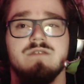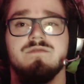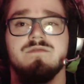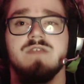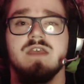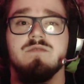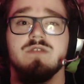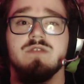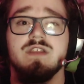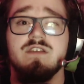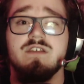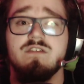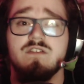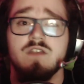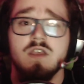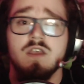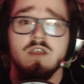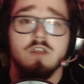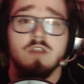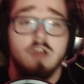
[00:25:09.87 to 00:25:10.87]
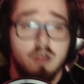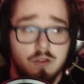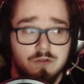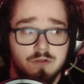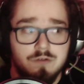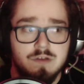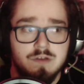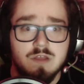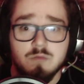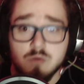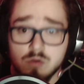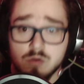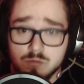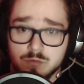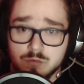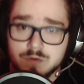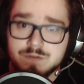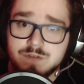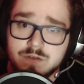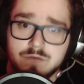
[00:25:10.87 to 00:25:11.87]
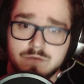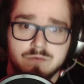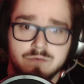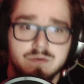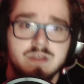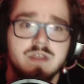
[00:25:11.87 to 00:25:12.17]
they released Call of Duty World War II.